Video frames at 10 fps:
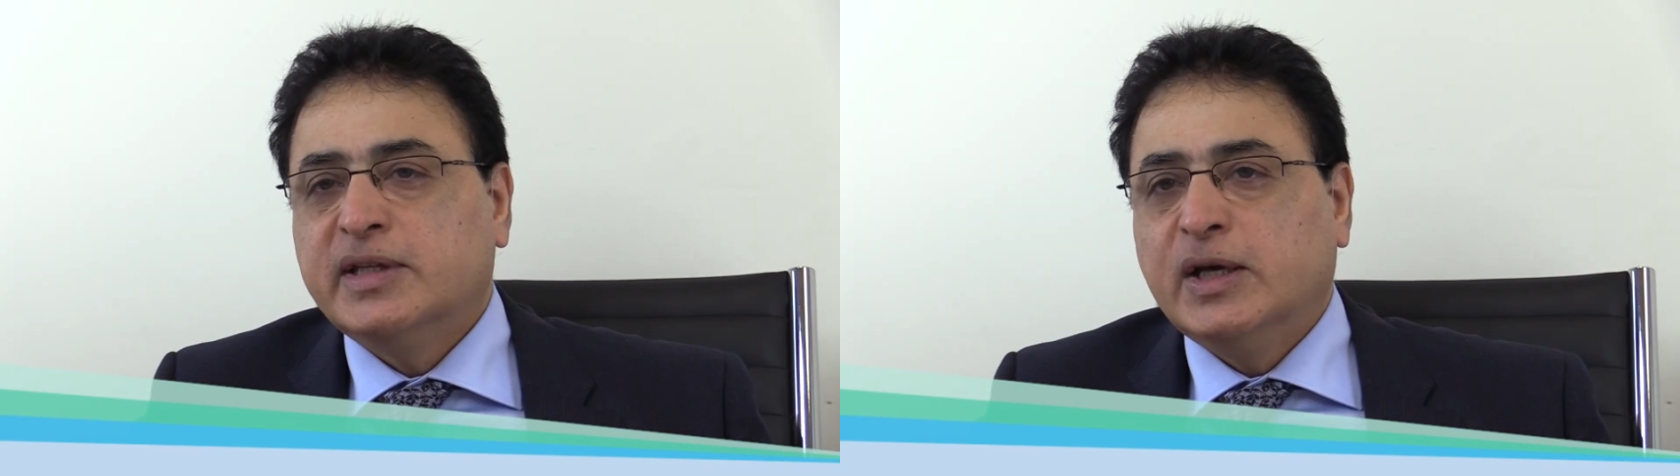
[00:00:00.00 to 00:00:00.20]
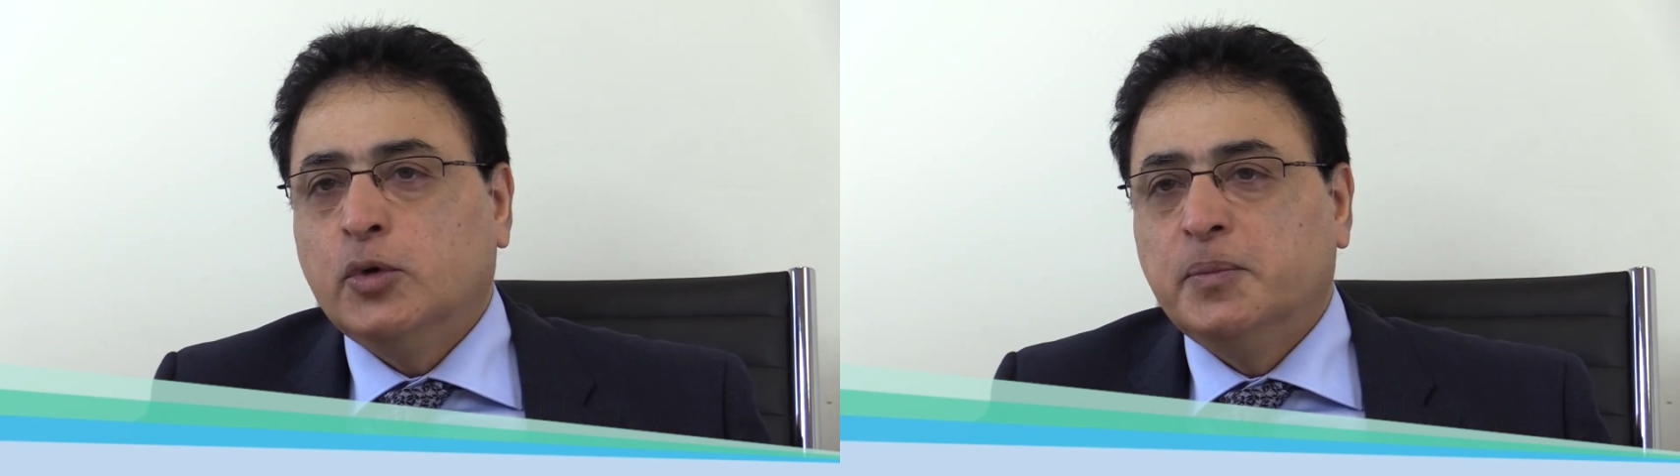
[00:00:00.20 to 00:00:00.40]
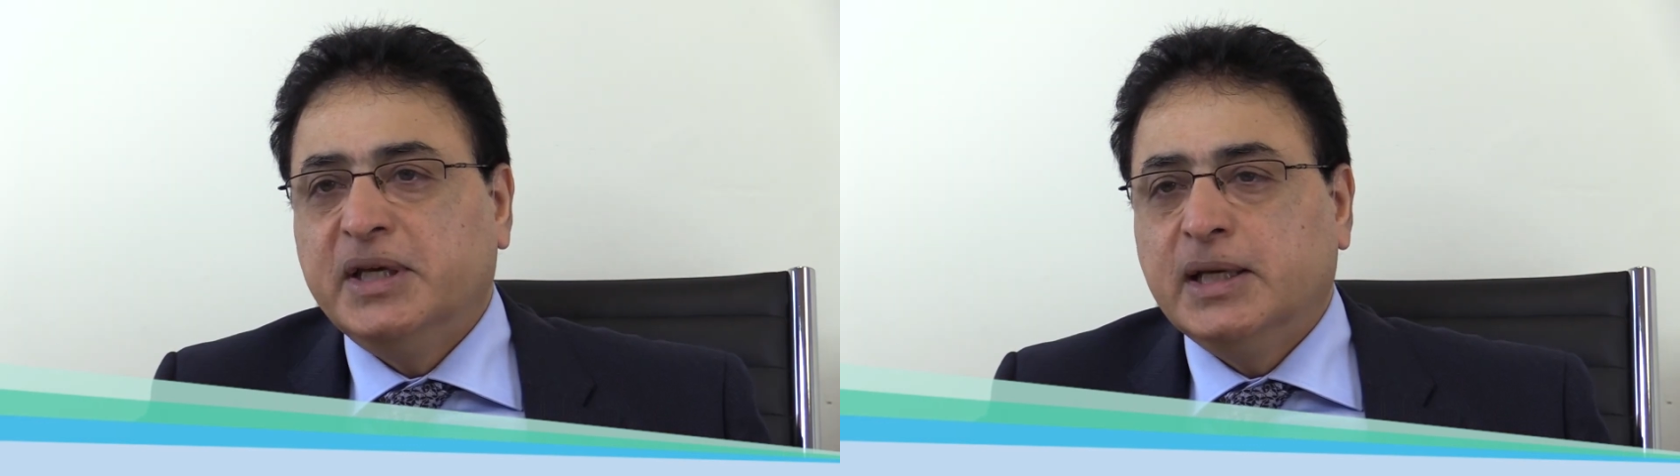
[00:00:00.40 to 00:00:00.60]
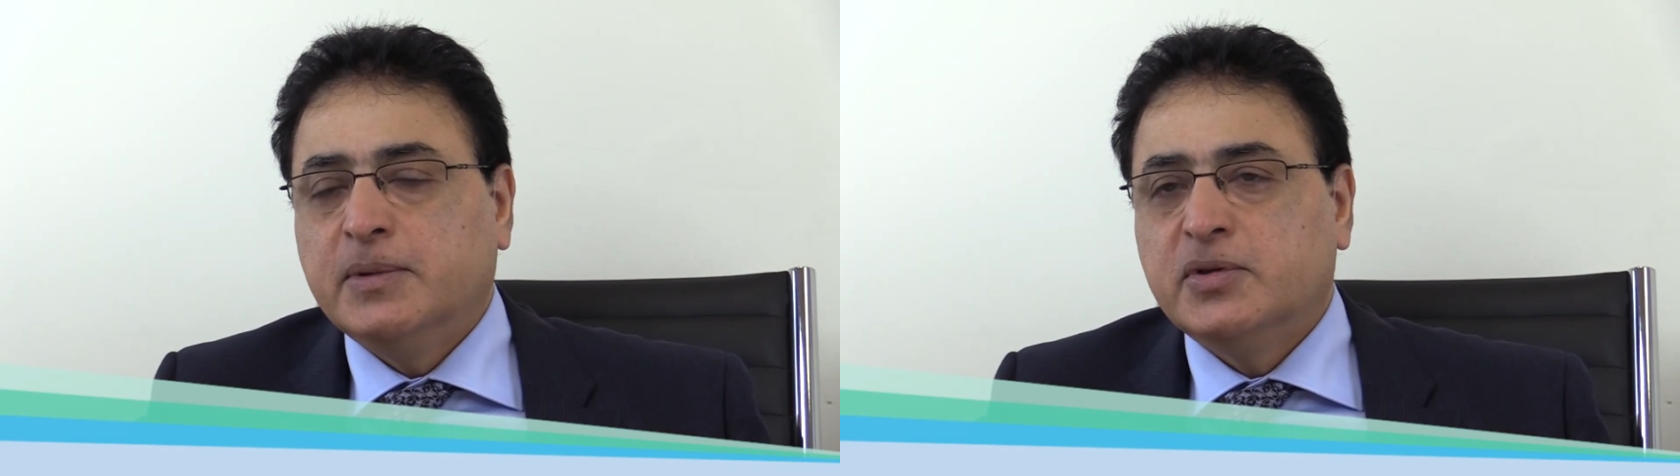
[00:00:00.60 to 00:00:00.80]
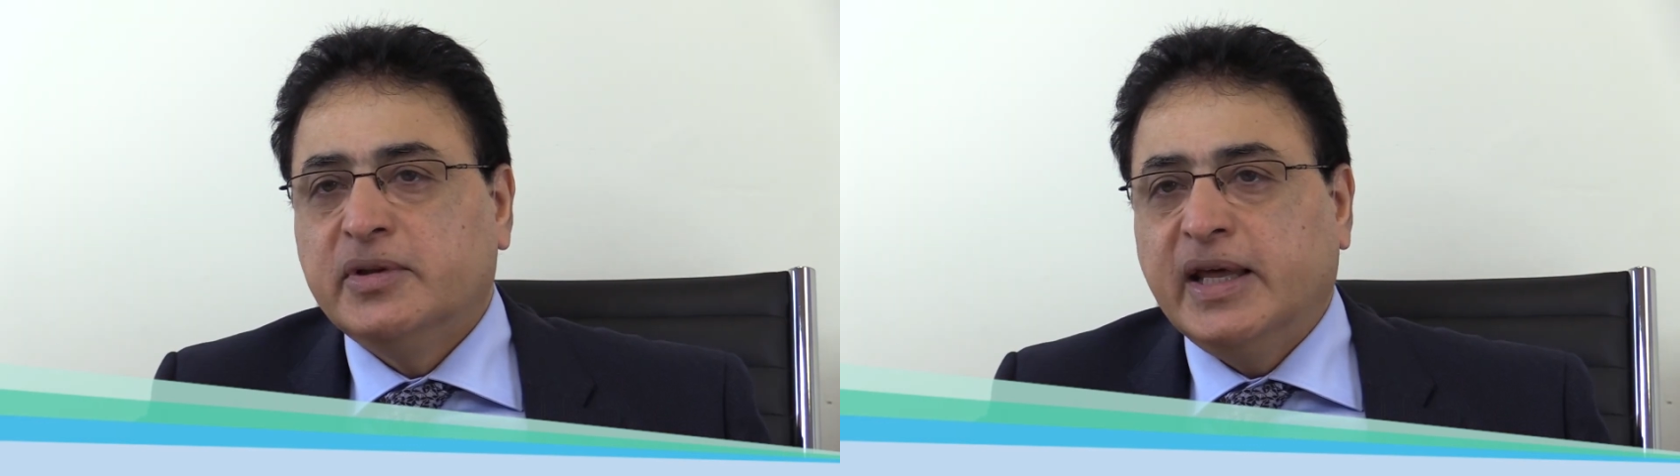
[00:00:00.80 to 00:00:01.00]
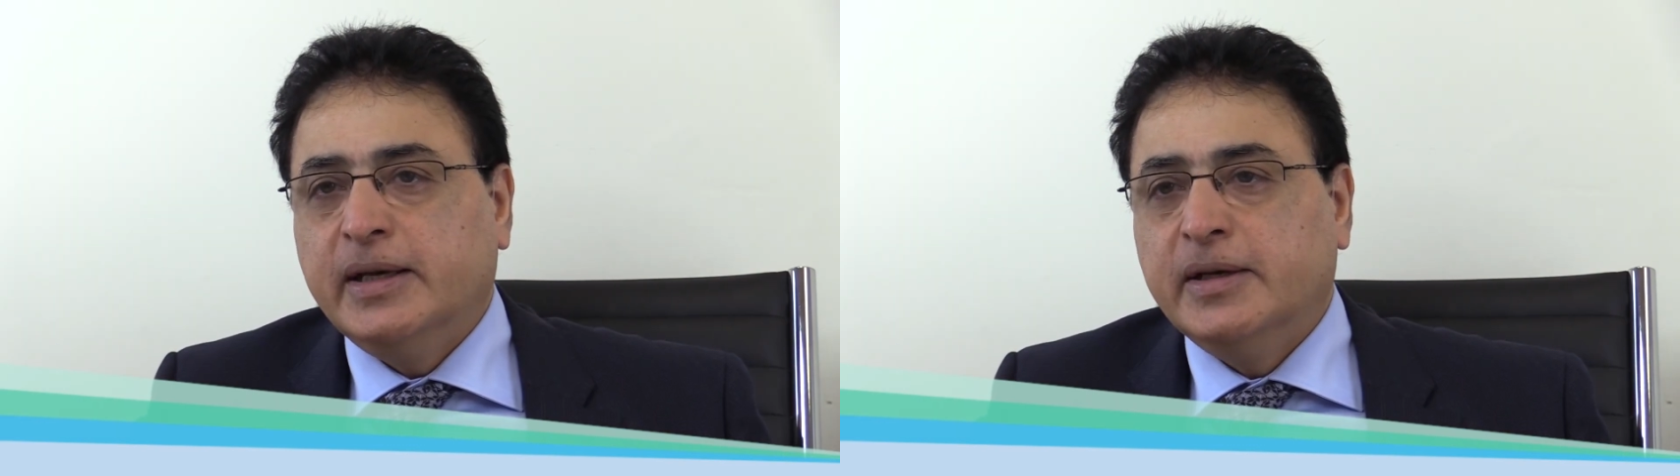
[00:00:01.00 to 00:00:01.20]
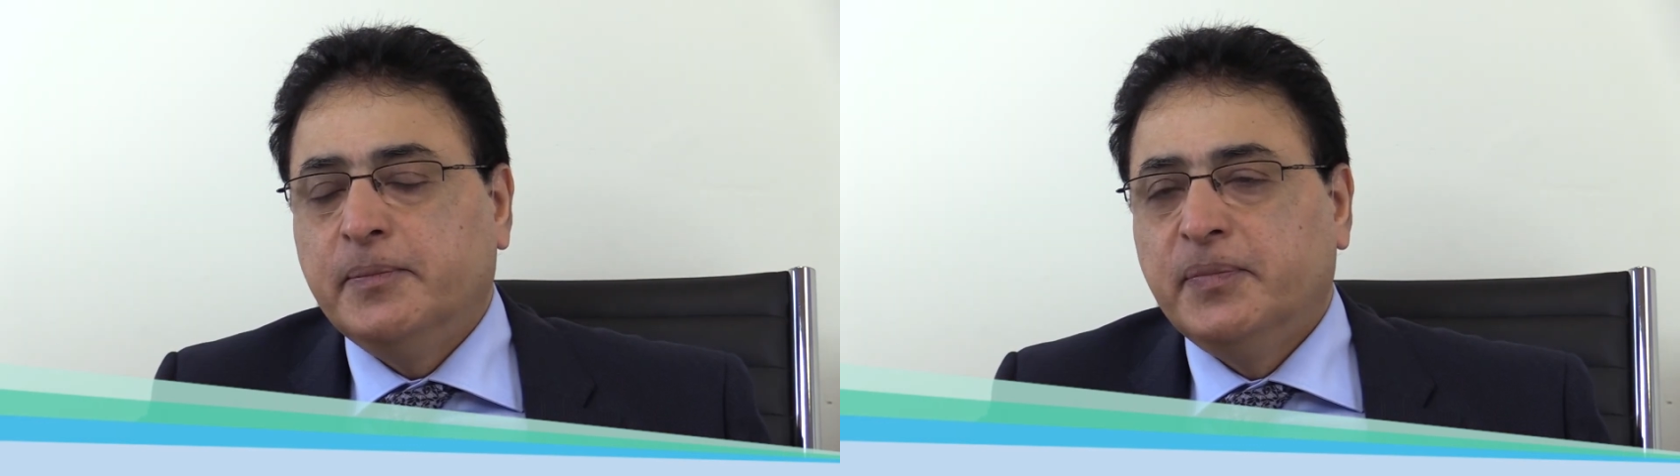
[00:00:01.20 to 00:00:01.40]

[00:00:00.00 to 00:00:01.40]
they will be able to then